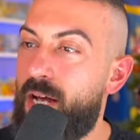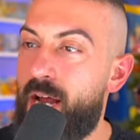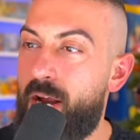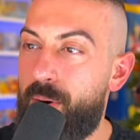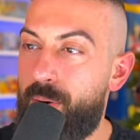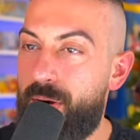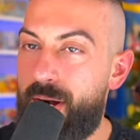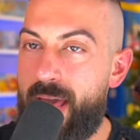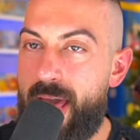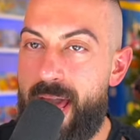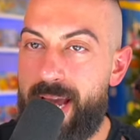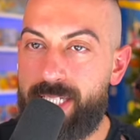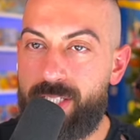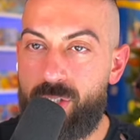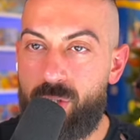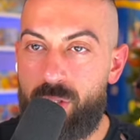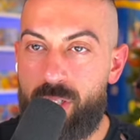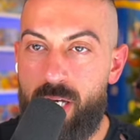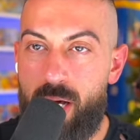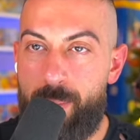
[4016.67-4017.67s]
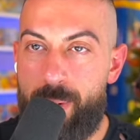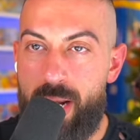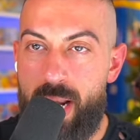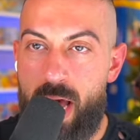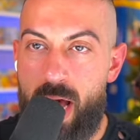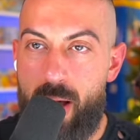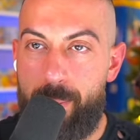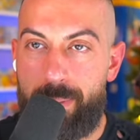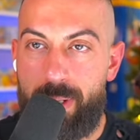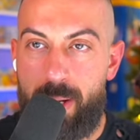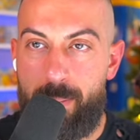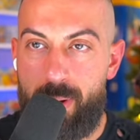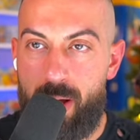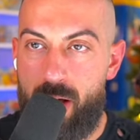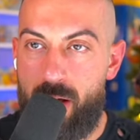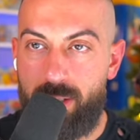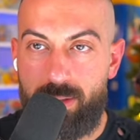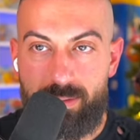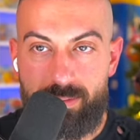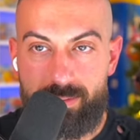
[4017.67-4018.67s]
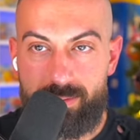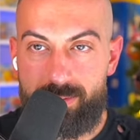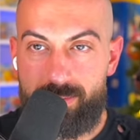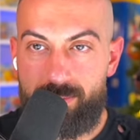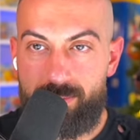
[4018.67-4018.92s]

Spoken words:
Aerodactyl coming up. Come on.